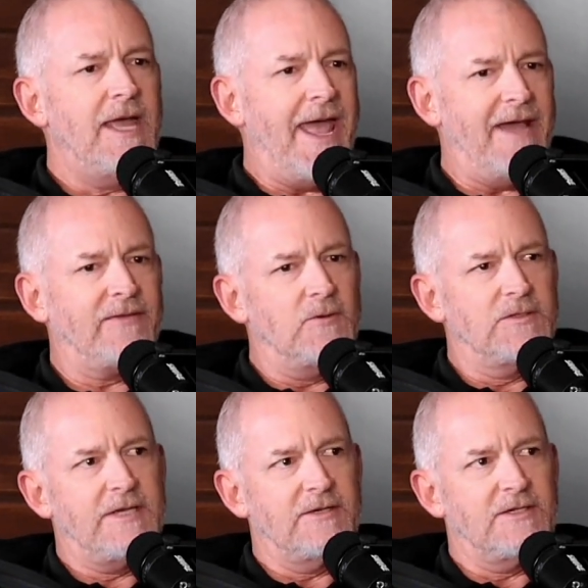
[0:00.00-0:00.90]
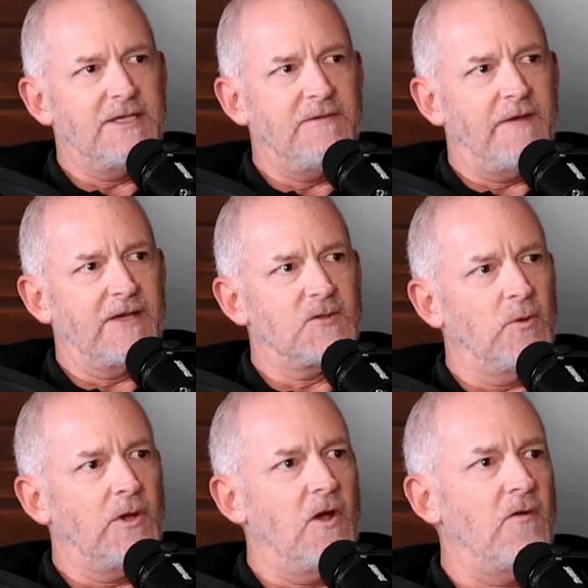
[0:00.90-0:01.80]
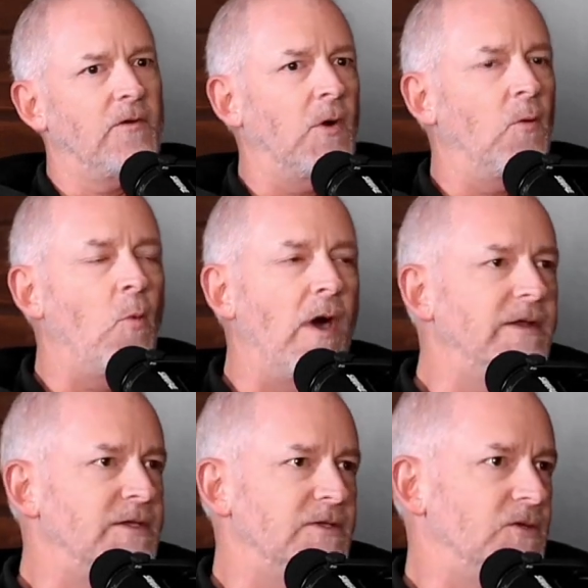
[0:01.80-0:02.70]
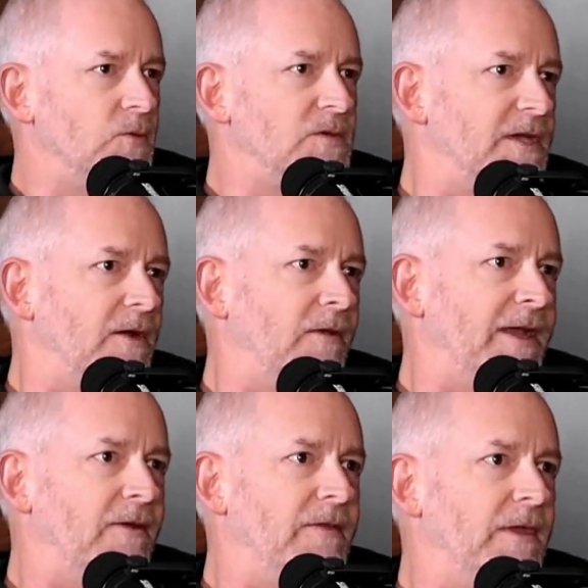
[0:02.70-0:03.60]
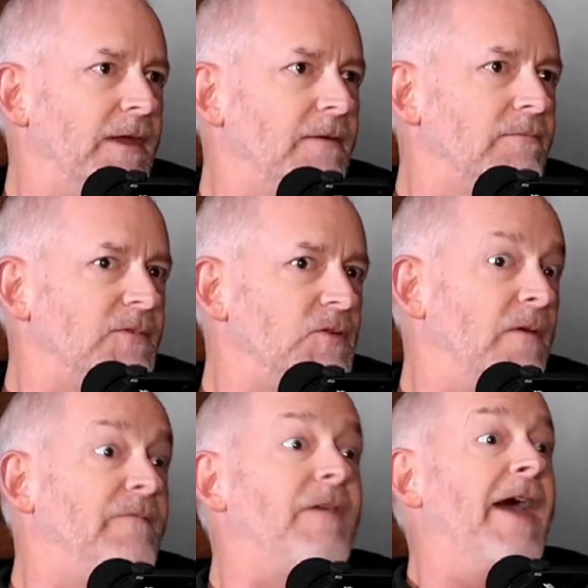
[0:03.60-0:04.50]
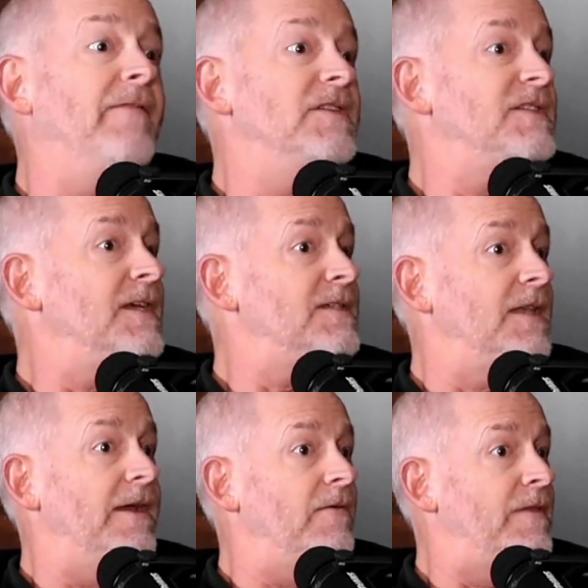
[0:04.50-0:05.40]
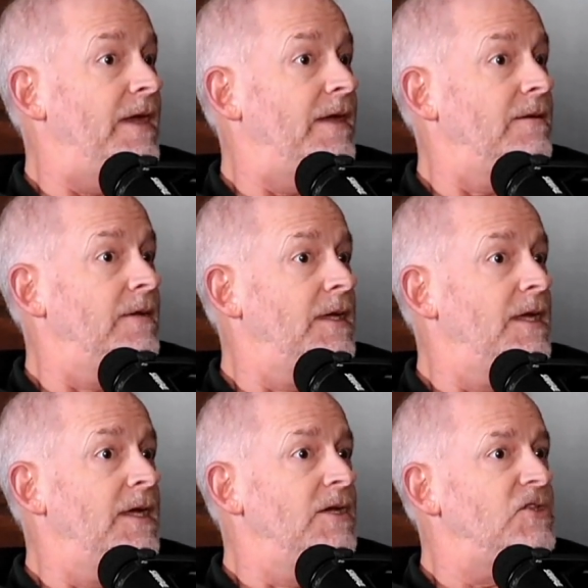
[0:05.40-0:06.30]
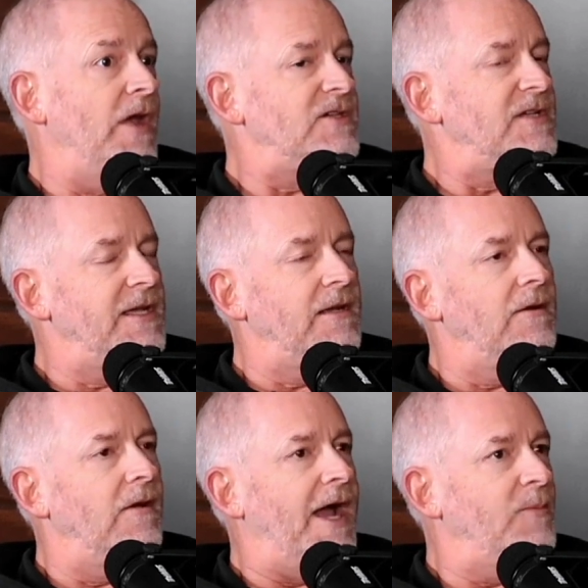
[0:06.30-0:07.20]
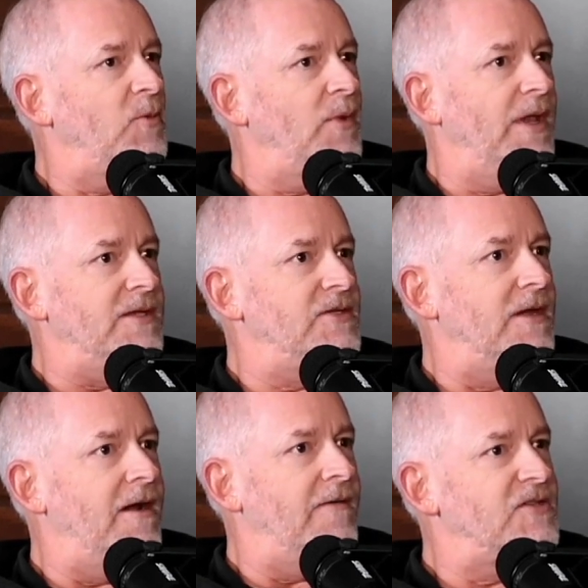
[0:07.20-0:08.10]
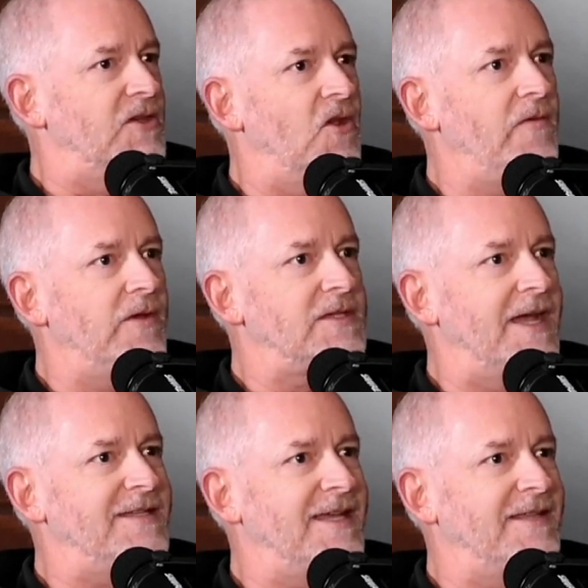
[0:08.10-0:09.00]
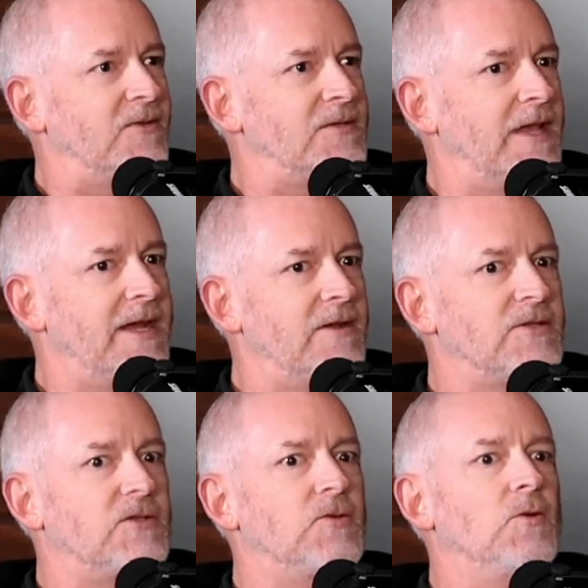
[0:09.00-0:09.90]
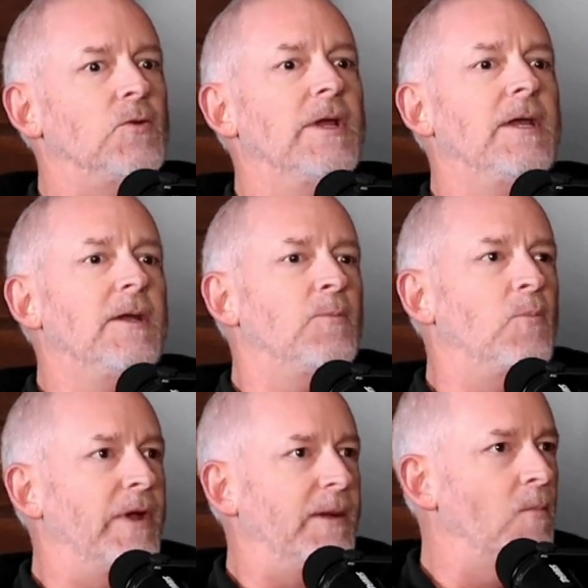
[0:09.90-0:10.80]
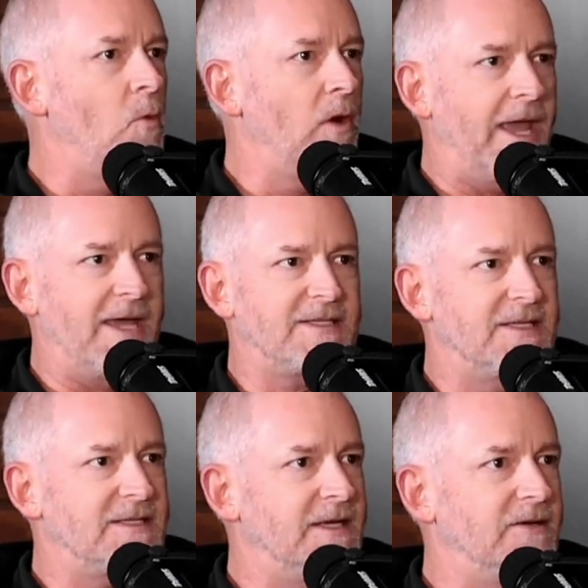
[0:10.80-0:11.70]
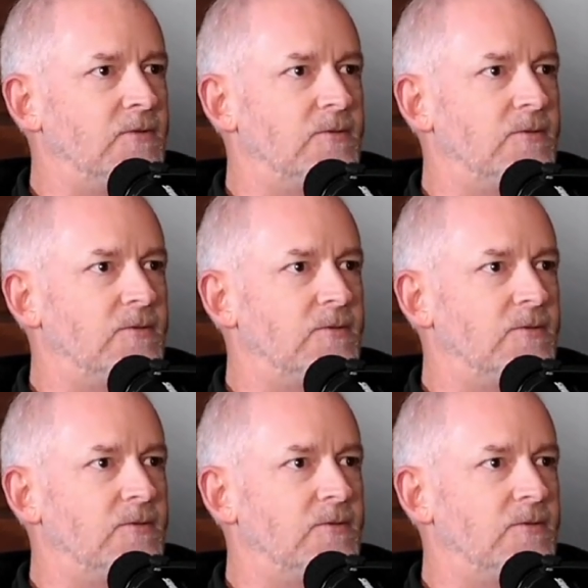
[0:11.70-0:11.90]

at those tears and defects will go from a 1 to 2 cell layer thick to a 5 to 6 layer thick. So you actually get a little hyperplasia of synoviocytes at those layers to bring more elasticity to